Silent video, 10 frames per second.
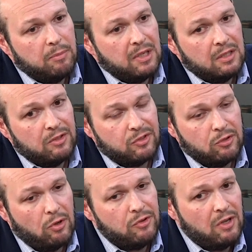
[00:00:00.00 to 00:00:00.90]
because
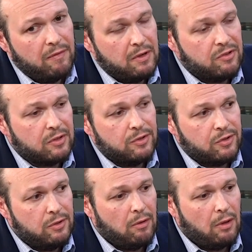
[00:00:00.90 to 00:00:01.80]
you're also having this
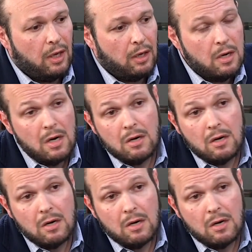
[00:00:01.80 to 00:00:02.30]
concern that